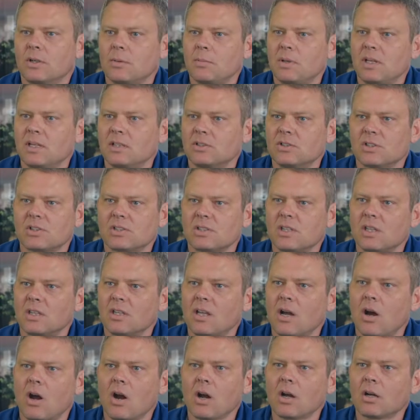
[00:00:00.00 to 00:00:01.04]
what I mean? And just yeah,
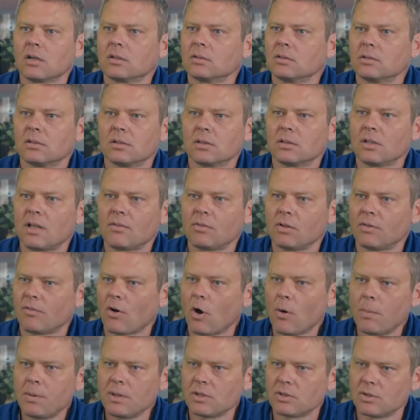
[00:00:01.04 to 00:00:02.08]
our level of
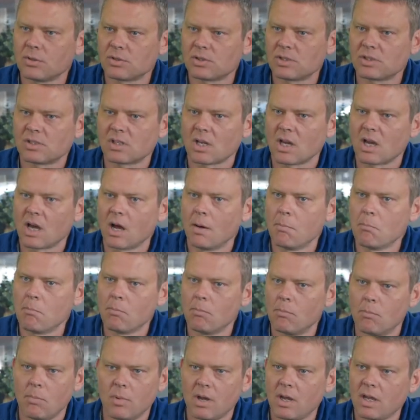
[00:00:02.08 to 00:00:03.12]
opiate use is um,
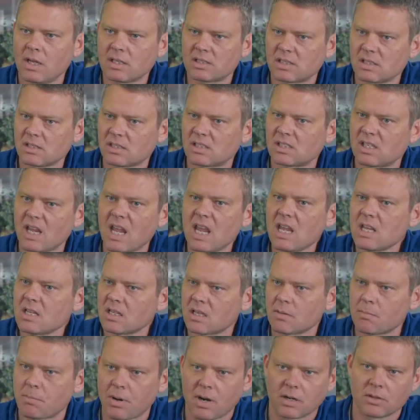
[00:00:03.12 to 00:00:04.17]
it's insane
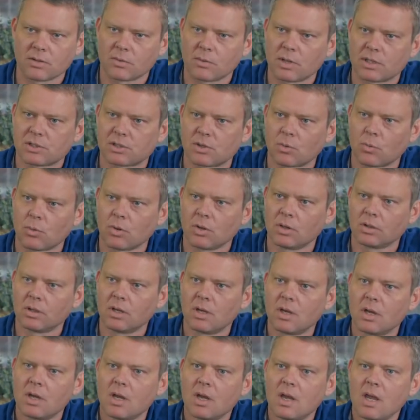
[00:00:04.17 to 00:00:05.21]
compared to the rest of the world.
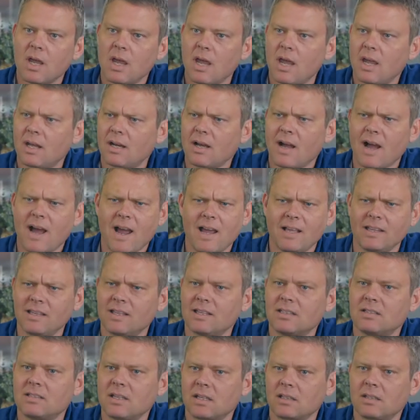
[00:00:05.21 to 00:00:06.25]
It's yeah, a
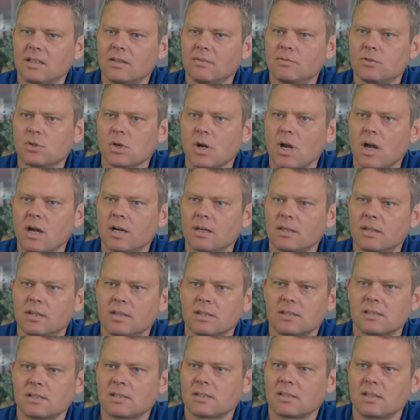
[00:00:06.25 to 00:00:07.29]
highly addictive drug.
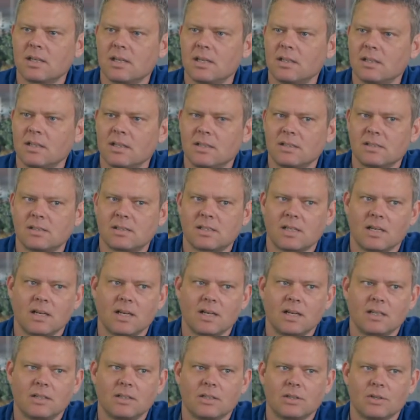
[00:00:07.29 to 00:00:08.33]
That's that is
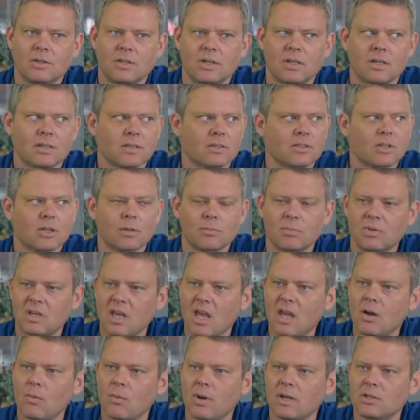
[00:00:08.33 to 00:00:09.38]
uh, you know you hear the term
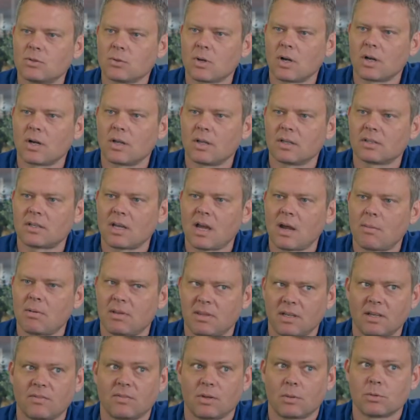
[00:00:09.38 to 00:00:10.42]
gateway drug all the time.
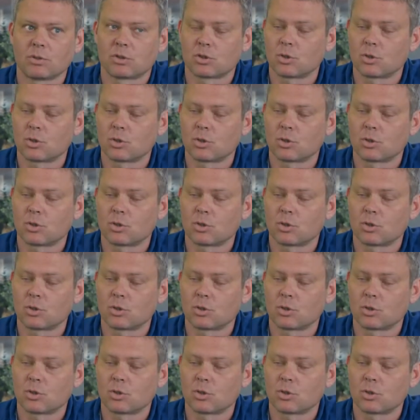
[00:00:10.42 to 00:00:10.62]
I think right. if there was